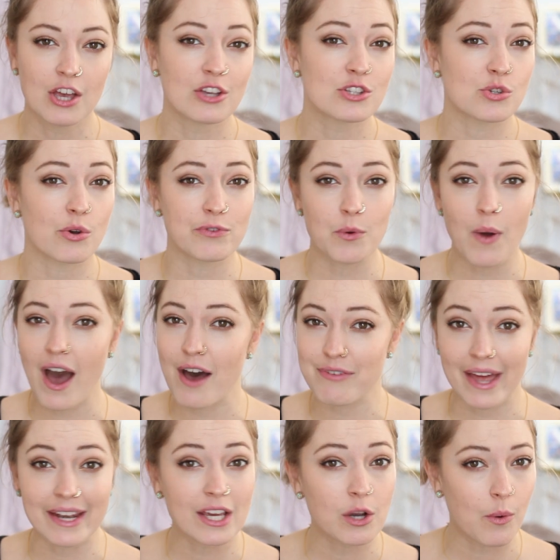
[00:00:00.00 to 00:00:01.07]
So if you have
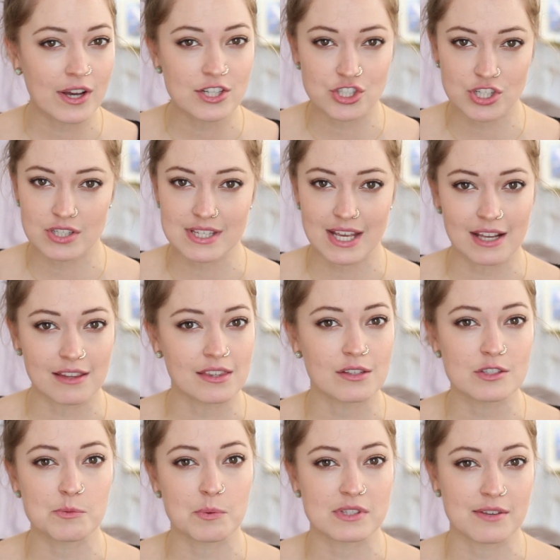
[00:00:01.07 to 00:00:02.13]
any questions, anything
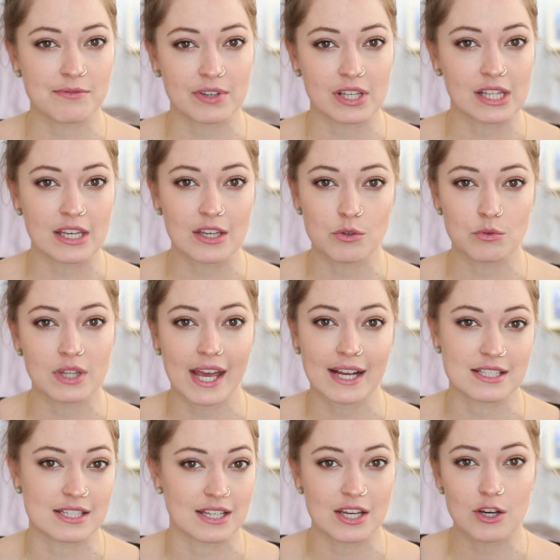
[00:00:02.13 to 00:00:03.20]
specifically you'd like
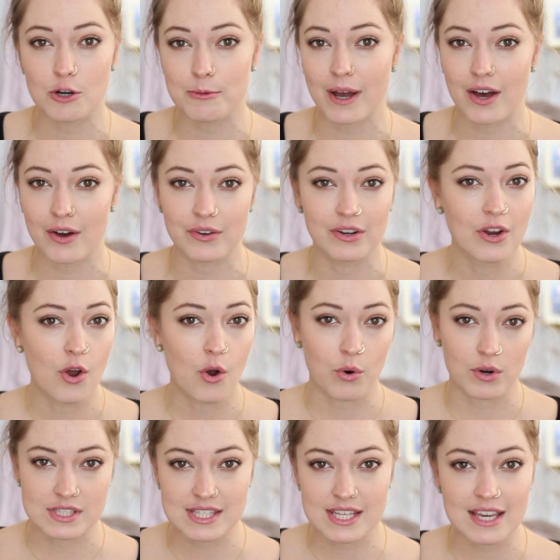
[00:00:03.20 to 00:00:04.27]
to hear about
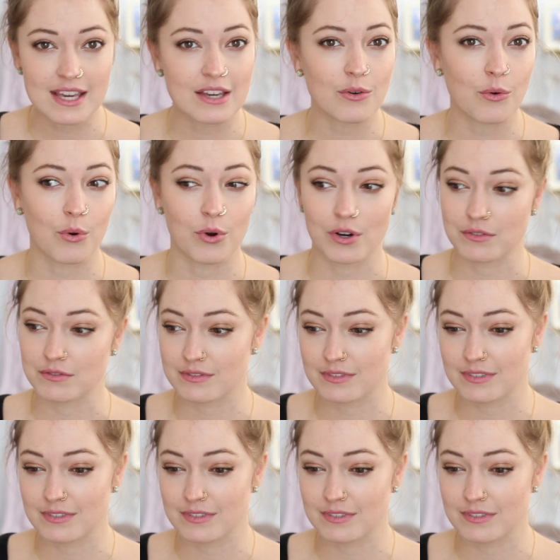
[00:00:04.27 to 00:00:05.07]
or see or